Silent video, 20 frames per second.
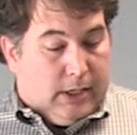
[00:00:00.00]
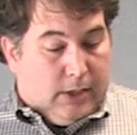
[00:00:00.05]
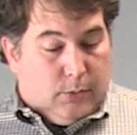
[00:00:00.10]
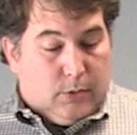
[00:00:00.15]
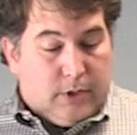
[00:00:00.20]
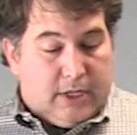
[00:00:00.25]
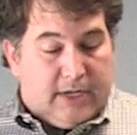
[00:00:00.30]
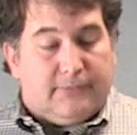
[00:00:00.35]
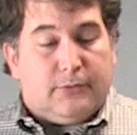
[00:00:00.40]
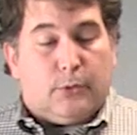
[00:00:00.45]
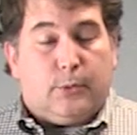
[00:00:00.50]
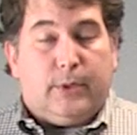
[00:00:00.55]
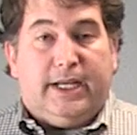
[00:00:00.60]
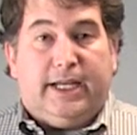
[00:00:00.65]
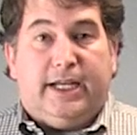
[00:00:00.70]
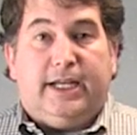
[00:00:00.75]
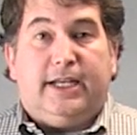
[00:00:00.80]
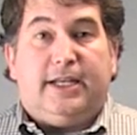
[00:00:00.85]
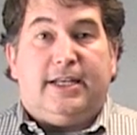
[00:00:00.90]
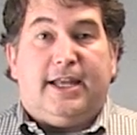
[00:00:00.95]
whatever we
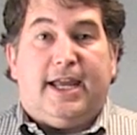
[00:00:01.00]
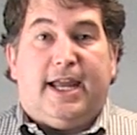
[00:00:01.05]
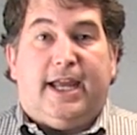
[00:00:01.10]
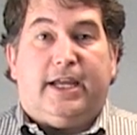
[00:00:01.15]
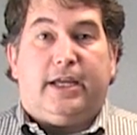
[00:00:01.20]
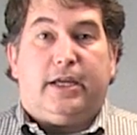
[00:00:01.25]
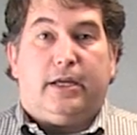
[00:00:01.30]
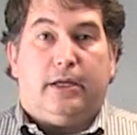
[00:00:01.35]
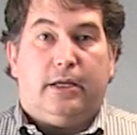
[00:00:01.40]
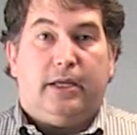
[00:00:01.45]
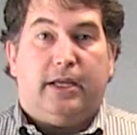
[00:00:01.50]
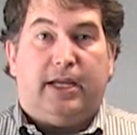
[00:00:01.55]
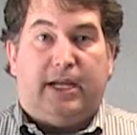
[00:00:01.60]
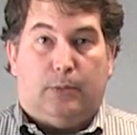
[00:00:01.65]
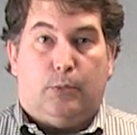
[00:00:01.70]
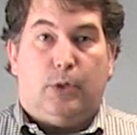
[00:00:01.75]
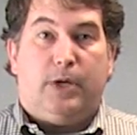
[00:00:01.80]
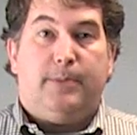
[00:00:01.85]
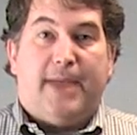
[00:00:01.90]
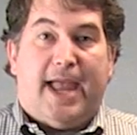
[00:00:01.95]
need to take,
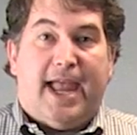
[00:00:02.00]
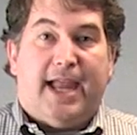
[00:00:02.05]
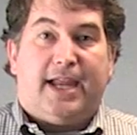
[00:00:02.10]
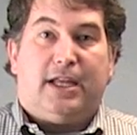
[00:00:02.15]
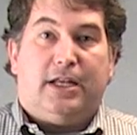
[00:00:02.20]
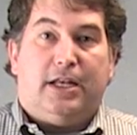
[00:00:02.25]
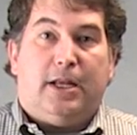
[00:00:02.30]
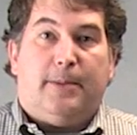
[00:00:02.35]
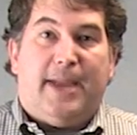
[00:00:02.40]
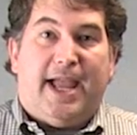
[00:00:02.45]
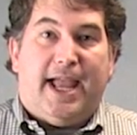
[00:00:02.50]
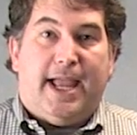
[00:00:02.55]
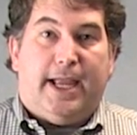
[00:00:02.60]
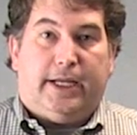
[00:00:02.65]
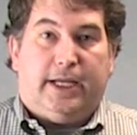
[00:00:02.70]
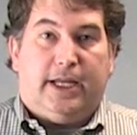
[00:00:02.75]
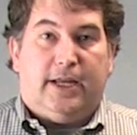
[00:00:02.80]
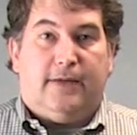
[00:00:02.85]
we pack it in a bag.